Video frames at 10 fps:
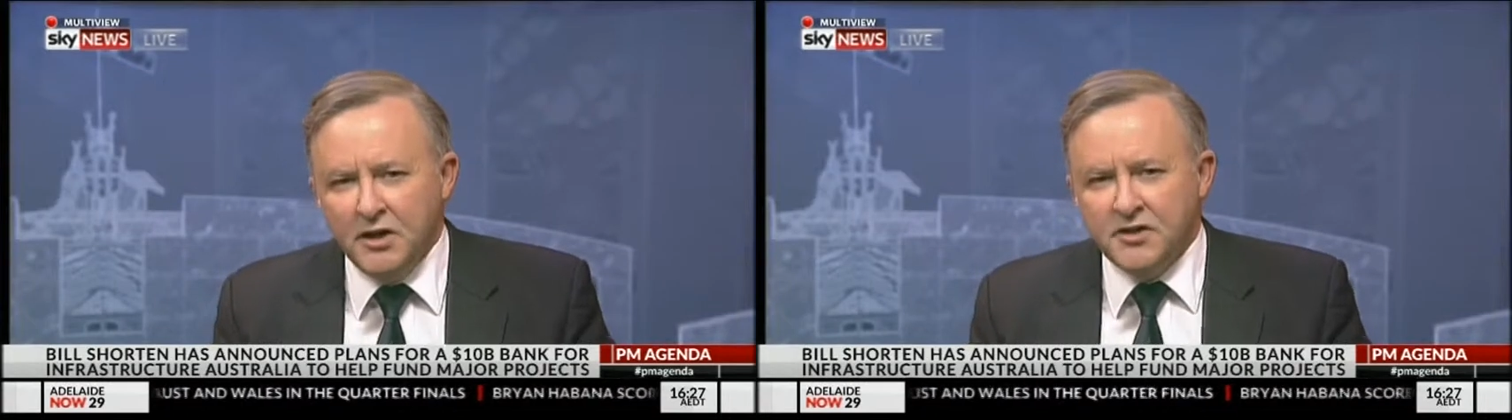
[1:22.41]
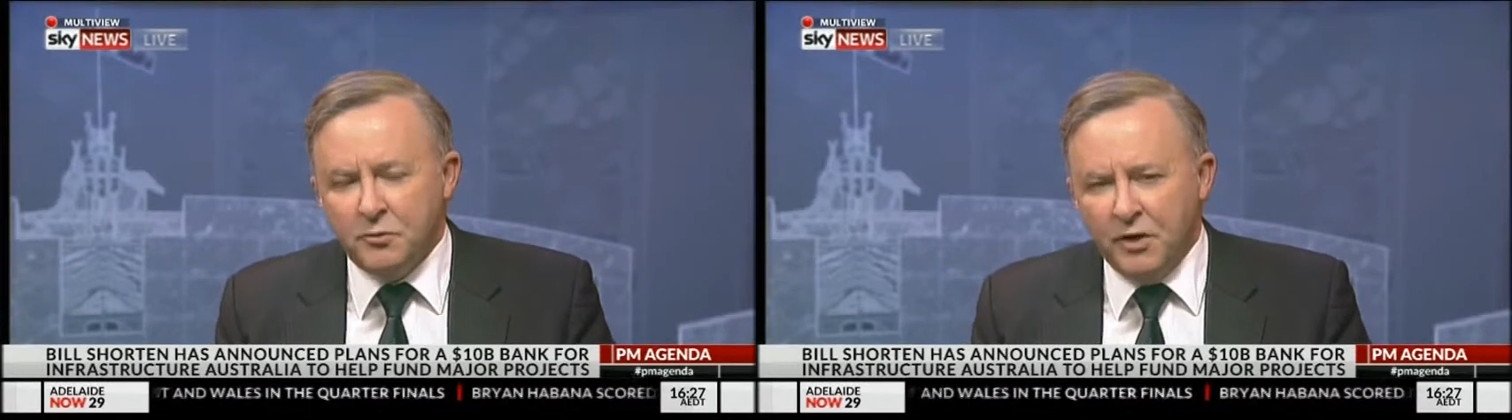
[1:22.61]

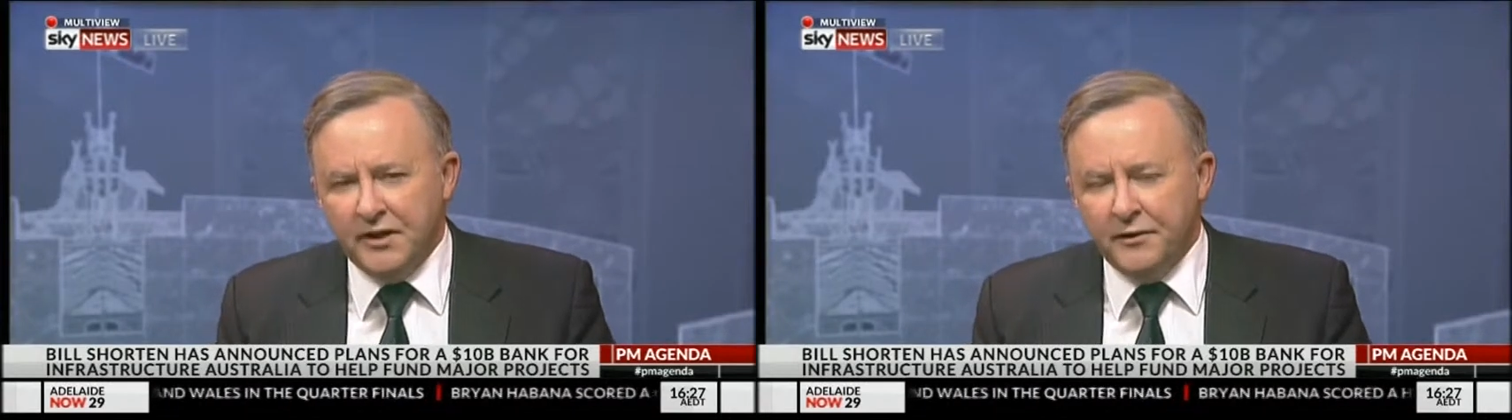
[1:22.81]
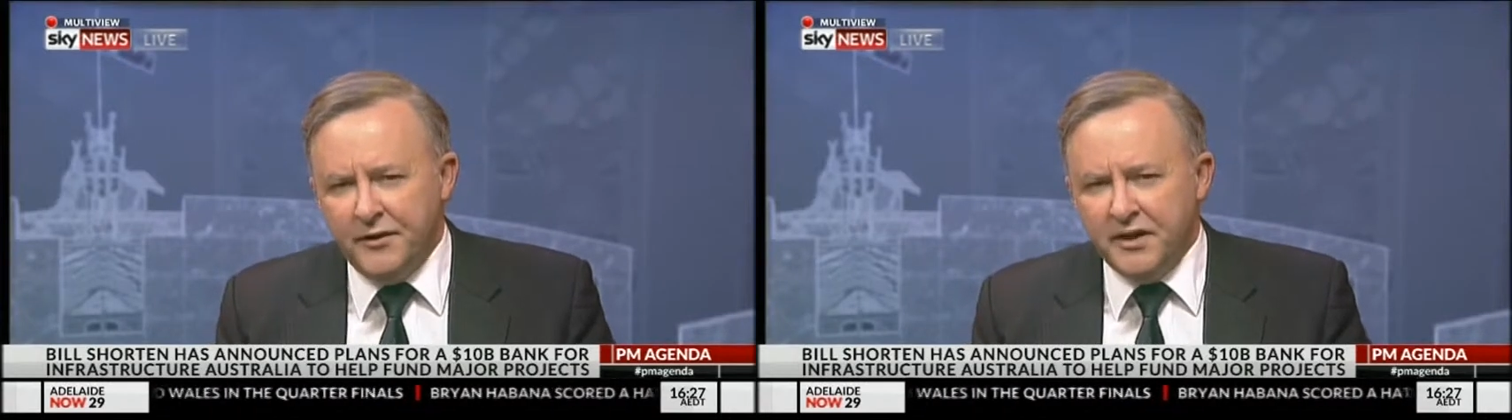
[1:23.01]
So
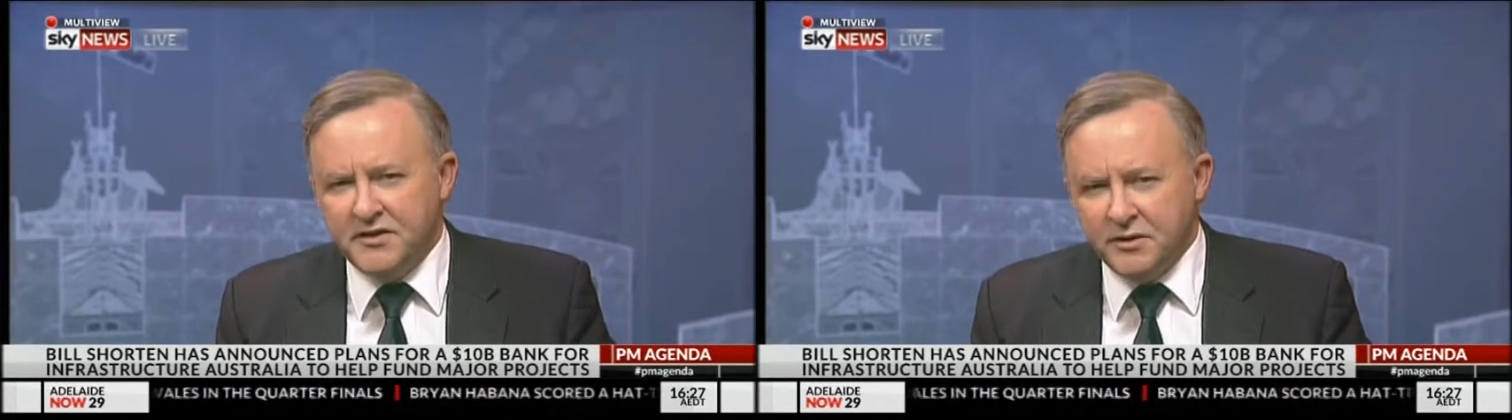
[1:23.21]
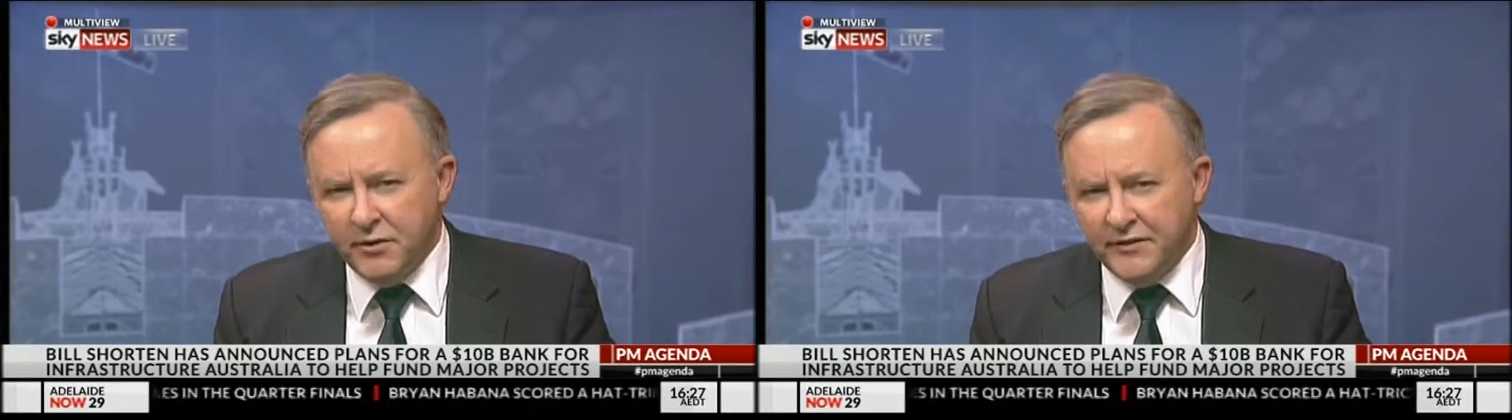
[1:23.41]
one of the
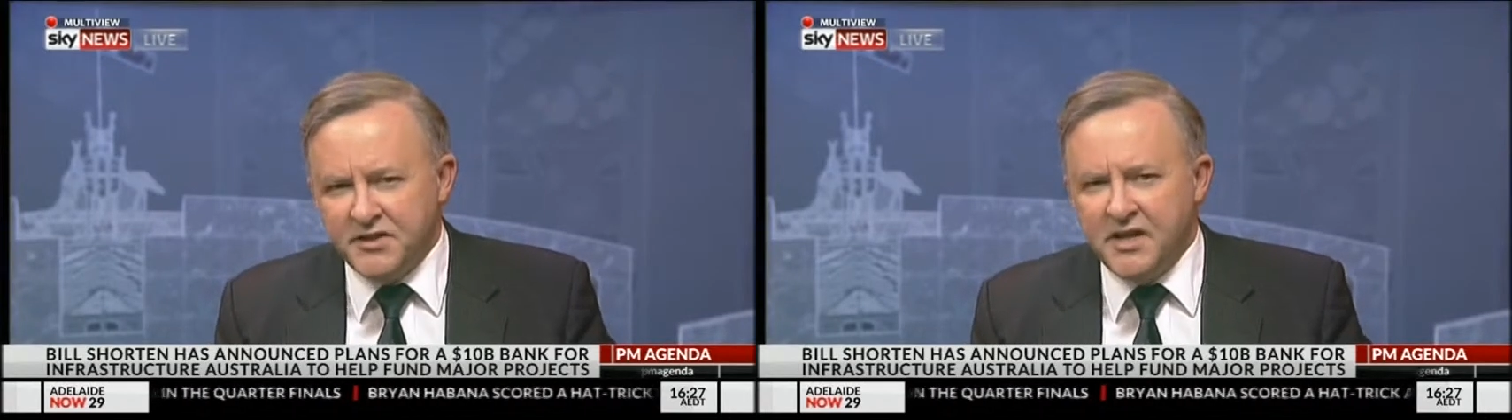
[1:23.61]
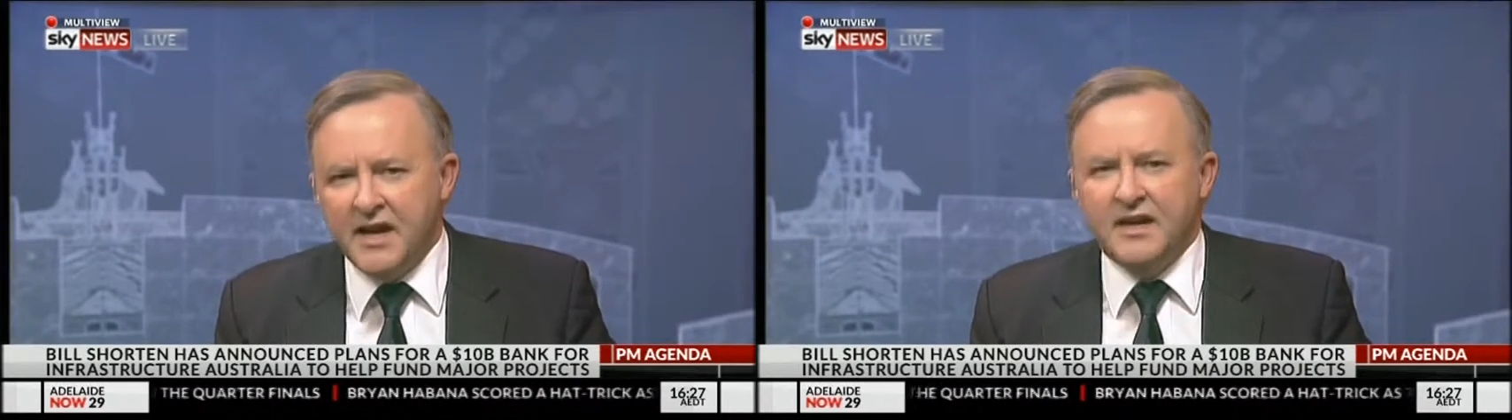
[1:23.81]
things that we've
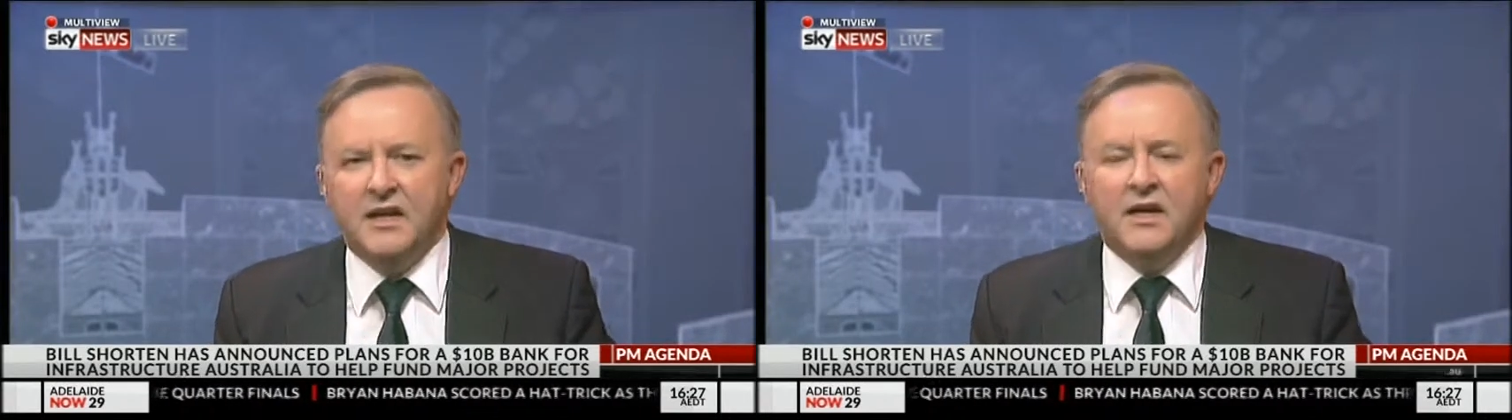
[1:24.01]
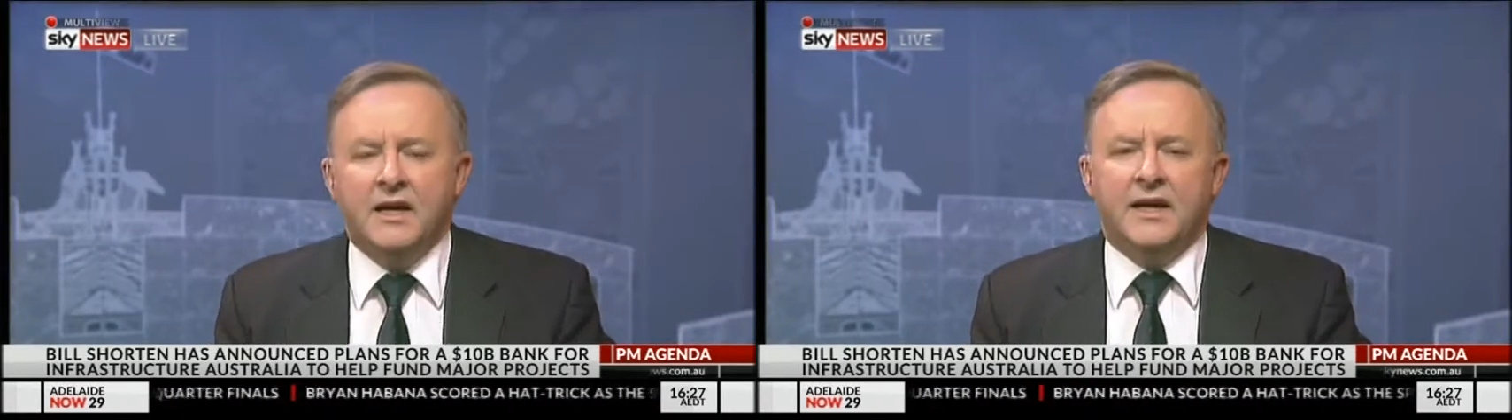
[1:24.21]
said